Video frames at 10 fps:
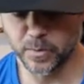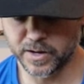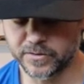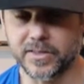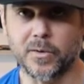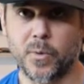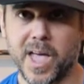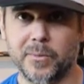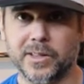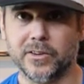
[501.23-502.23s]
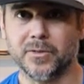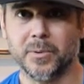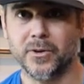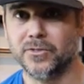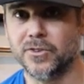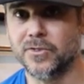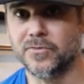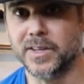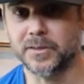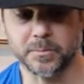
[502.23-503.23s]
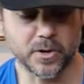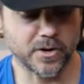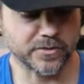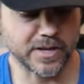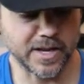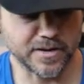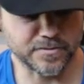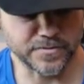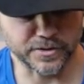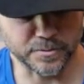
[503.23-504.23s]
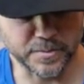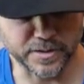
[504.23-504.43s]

ones that weigh what they're supposed to, fit the bars, and fill the